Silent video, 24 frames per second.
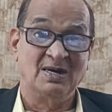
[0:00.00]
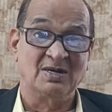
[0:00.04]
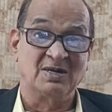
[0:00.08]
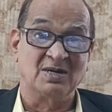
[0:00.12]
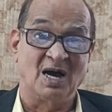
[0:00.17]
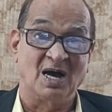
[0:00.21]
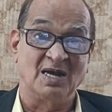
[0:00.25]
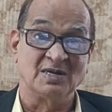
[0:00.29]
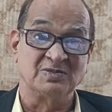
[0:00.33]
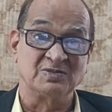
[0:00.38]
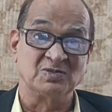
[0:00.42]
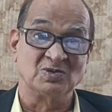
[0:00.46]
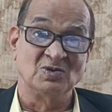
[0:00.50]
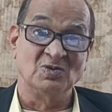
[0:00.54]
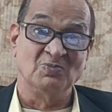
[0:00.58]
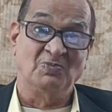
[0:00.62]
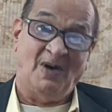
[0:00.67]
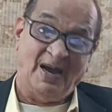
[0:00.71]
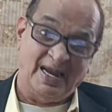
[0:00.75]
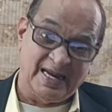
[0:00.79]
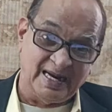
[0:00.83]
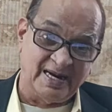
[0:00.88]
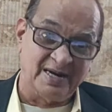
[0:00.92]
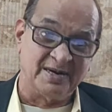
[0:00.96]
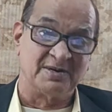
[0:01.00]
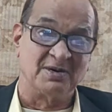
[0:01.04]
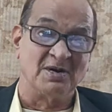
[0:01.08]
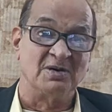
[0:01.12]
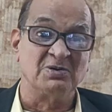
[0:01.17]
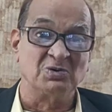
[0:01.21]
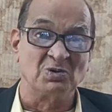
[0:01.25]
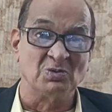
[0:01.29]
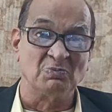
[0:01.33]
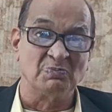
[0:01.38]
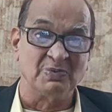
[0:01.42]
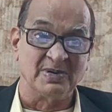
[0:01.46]
will cost you
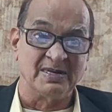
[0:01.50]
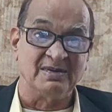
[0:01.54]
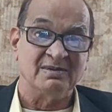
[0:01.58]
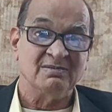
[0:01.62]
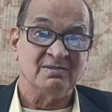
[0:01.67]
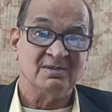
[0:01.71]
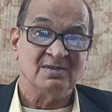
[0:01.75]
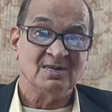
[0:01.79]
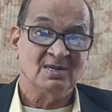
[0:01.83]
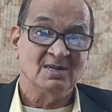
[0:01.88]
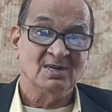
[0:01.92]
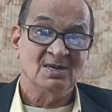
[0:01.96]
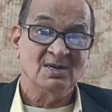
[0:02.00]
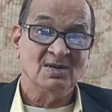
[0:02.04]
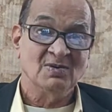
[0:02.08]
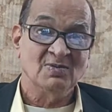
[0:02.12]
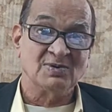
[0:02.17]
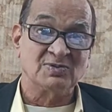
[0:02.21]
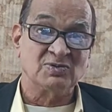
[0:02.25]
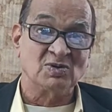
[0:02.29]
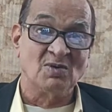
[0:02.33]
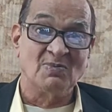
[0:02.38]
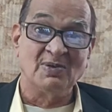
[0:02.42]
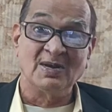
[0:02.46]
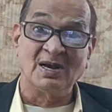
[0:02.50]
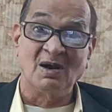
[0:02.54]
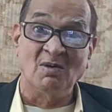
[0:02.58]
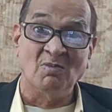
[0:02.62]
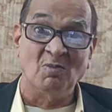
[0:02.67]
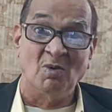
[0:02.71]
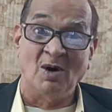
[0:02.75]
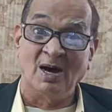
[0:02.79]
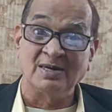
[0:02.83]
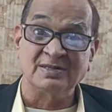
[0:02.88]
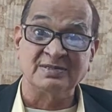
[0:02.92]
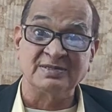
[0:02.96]
500 rupee which will
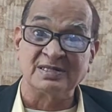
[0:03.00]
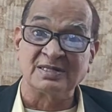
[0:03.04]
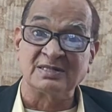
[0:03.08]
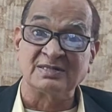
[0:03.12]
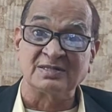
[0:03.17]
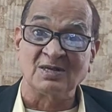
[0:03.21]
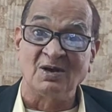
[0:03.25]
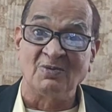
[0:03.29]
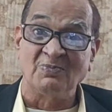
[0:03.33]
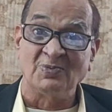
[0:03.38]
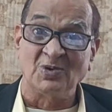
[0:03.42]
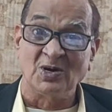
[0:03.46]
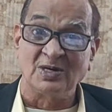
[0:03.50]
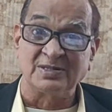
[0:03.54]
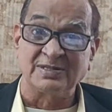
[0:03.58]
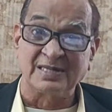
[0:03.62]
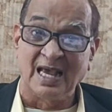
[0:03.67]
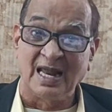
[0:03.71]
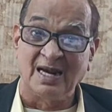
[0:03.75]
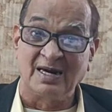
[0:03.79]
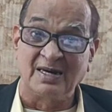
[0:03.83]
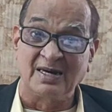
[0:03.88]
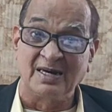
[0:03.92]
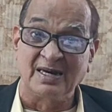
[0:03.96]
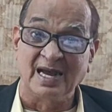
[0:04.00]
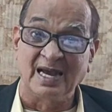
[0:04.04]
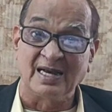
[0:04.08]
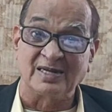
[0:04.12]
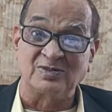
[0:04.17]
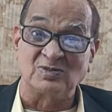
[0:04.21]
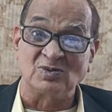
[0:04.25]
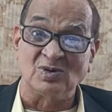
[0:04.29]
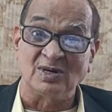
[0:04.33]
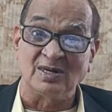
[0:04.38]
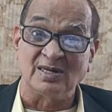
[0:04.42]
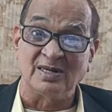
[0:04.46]
become one sixth of your salary
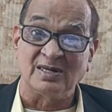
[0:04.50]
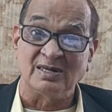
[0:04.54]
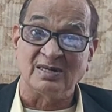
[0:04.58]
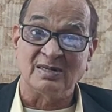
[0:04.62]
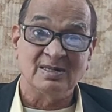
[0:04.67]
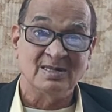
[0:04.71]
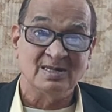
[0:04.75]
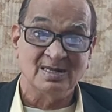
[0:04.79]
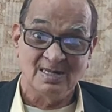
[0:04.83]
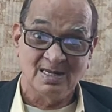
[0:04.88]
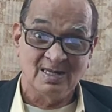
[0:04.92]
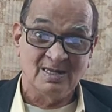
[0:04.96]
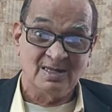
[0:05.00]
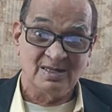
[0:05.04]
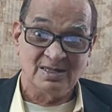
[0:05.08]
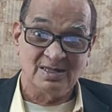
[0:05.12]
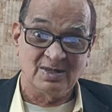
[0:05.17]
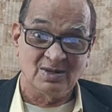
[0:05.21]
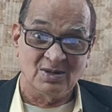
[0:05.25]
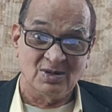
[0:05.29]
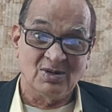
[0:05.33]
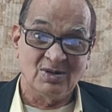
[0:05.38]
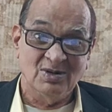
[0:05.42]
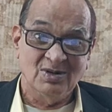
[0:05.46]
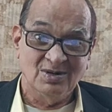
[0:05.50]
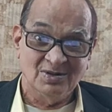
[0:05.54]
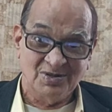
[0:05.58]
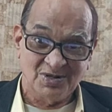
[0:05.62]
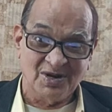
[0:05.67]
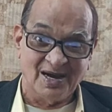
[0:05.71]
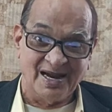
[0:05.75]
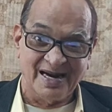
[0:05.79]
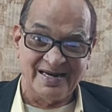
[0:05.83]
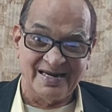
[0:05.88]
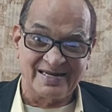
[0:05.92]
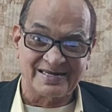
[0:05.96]
actually you know
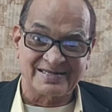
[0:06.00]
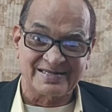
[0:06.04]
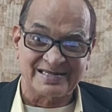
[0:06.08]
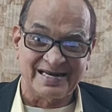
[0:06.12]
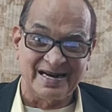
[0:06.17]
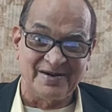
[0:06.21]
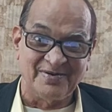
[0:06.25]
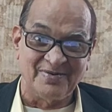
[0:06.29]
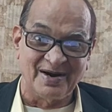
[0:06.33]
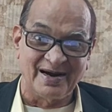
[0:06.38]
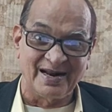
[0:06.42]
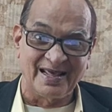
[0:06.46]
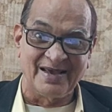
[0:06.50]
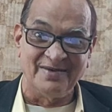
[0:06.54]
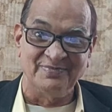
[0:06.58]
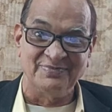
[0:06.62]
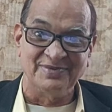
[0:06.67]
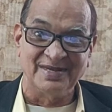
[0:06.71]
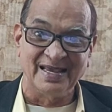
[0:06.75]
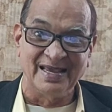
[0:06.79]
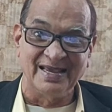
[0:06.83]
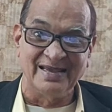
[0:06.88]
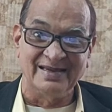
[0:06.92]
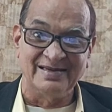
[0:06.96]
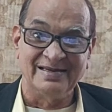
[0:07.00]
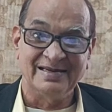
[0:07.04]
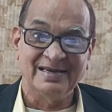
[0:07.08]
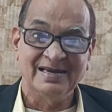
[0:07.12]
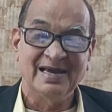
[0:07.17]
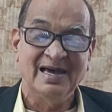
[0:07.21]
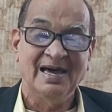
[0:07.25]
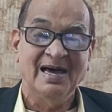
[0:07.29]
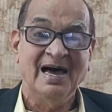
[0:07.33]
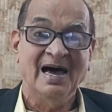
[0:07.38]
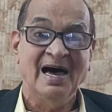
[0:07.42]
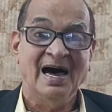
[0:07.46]
you understand what i'm
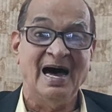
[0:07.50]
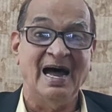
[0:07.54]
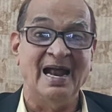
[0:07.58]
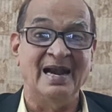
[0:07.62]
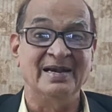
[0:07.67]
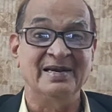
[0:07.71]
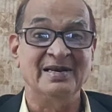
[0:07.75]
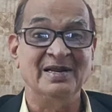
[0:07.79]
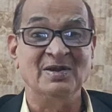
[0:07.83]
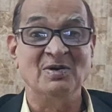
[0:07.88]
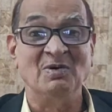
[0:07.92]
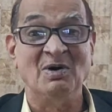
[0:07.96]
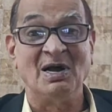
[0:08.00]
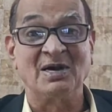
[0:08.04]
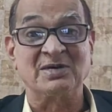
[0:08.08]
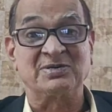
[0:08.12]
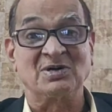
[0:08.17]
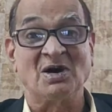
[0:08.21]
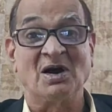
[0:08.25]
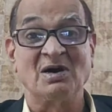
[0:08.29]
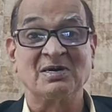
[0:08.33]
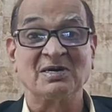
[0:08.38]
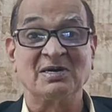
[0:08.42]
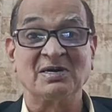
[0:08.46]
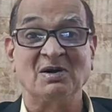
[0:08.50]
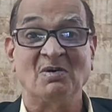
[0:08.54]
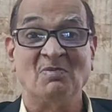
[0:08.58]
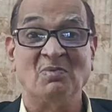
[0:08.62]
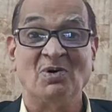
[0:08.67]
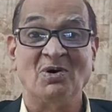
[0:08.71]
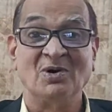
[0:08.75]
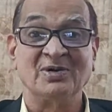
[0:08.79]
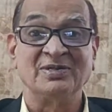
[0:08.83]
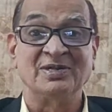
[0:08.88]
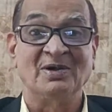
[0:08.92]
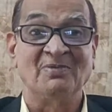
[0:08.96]
saying and you are talking
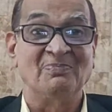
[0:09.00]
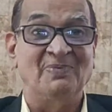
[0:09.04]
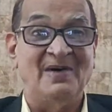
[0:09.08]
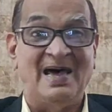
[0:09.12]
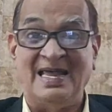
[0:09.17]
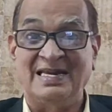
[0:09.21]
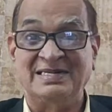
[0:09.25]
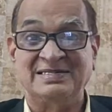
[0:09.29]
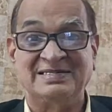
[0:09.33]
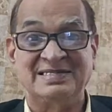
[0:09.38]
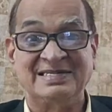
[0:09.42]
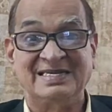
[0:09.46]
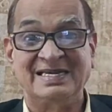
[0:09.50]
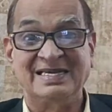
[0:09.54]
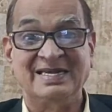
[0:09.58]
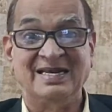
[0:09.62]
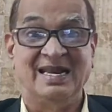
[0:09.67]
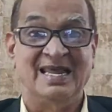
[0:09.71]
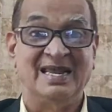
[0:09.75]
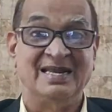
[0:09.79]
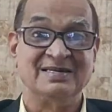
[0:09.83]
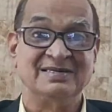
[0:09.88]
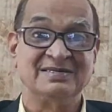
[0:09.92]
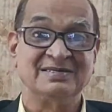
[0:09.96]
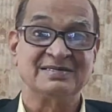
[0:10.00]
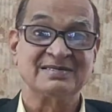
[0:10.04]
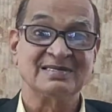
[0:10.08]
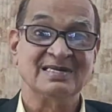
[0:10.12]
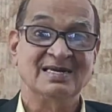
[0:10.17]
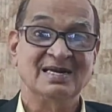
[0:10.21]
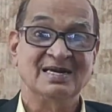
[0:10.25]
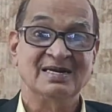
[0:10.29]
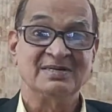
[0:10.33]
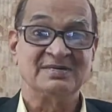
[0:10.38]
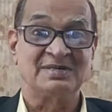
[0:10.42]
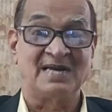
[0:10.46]
about the fancy
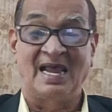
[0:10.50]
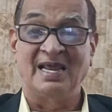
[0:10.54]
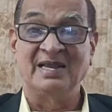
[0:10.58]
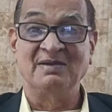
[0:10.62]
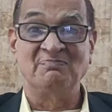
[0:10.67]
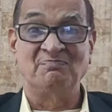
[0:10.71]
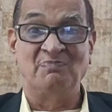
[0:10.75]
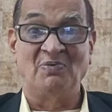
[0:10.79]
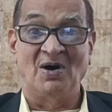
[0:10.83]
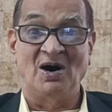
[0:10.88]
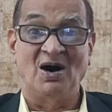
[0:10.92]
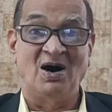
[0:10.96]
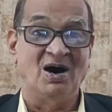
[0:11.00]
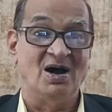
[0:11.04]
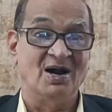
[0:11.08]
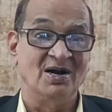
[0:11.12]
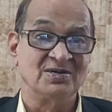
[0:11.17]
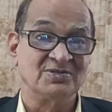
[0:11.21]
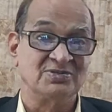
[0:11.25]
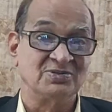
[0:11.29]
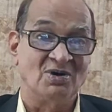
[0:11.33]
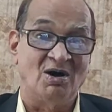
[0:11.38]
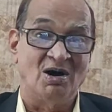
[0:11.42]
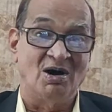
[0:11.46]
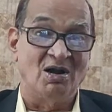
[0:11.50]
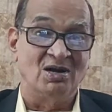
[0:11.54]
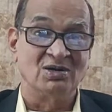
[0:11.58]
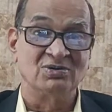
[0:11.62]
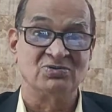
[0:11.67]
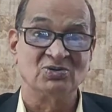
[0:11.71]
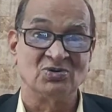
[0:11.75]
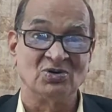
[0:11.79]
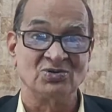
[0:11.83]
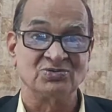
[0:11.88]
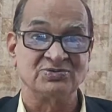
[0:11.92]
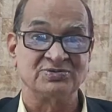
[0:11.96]
lens tripods
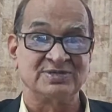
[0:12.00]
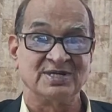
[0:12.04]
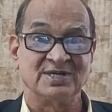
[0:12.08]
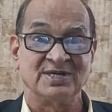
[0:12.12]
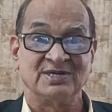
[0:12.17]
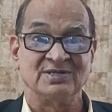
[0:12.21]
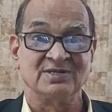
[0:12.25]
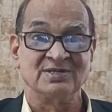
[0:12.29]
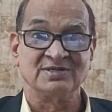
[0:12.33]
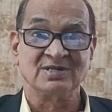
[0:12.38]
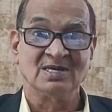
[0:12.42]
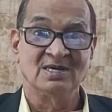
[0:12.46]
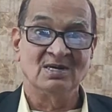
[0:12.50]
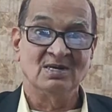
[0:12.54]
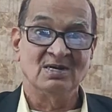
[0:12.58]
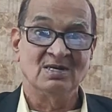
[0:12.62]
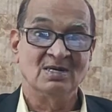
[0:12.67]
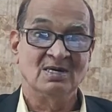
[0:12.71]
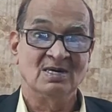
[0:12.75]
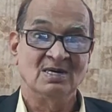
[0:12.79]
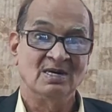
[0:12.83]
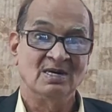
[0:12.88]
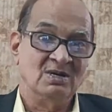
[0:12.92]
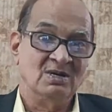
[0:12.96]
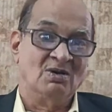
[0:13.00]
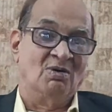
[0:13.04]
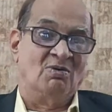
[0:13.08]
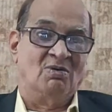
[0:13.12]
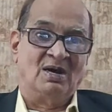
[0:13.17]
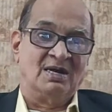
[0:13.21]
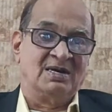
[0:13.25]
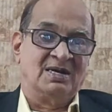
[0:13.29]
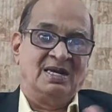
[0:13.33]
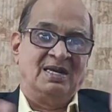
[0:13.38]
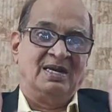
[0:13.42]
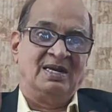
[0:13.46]
all those things you
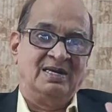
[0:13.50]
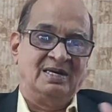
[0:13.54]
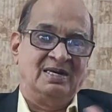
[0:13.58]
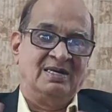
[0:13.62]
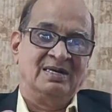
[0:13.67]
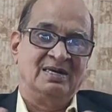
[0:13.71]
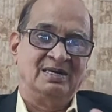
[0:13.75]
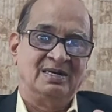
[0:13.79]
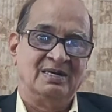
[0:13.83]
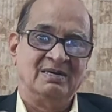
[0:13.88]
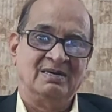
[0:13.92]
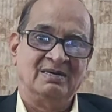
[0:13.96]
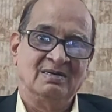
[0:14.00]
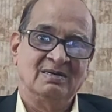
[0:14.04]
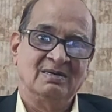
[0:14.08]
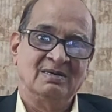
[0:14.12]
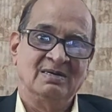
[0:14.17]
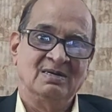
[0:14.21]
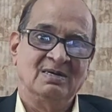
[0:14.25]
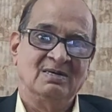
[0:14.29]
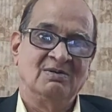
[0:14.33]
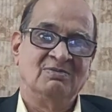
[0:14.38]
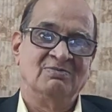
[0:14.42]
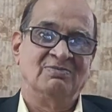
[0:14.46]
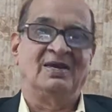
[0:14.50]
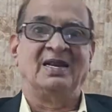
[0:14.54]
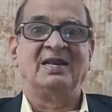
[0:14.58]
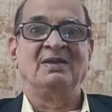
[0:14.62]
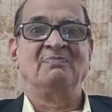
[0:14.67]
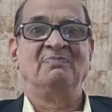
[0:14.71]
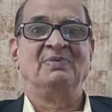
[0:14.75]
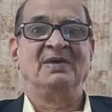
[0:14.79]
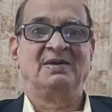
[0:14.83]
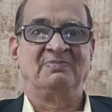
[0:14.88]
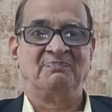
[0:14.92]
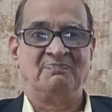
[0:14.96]
only
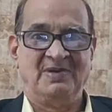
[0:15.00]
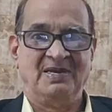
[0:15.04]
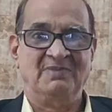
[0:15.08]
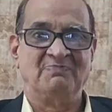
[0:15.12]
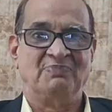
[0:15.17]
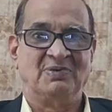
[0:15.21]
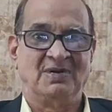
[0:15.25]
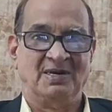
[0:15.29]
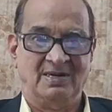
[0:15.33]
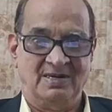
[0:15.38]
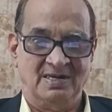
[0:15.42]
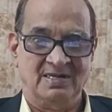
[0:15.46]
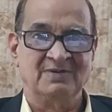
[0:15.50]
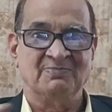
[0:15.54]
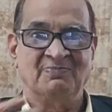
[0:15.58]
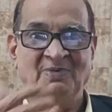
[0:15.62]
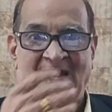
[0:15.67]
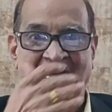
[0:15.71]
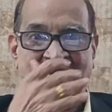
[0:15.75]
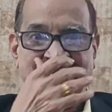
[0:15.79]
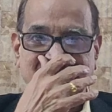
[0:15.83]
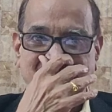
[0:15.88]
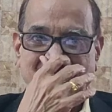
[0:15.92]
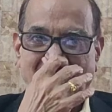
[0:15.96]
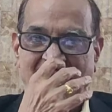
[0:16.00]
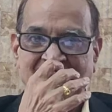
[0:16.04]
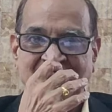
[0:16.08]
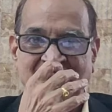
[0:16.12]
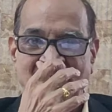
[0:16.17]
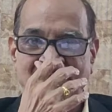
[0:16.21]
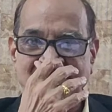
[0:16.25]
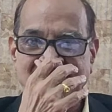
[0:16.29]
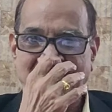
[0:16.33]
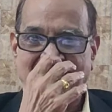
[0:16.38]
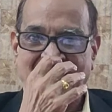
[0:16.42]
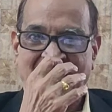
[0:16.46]
very big people. In fact,
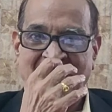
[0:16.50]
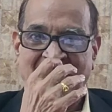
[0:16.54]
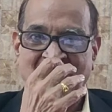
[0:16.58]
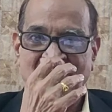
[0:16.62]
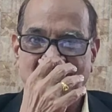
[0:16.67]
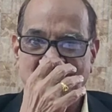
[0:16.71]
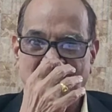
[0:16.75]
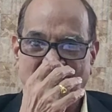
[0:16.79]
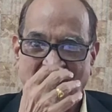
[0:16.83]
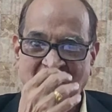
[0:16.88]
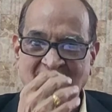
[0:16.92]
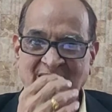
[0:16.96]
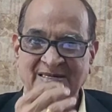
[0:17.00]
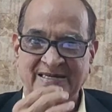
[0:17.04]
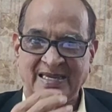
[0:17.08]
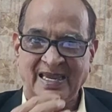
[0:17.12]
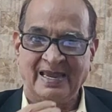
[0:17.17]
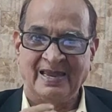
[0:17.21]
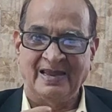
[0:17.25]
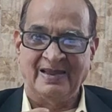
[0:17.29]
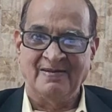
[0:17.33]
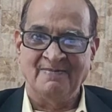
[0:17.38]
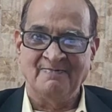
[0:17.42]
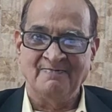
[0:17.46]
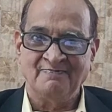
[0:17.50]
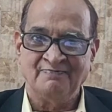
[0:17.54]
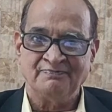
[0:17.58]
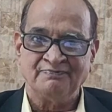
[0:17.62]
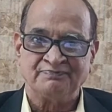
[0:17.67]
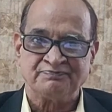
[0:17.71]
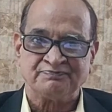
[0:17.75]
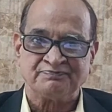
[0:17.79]
Dada Phalke,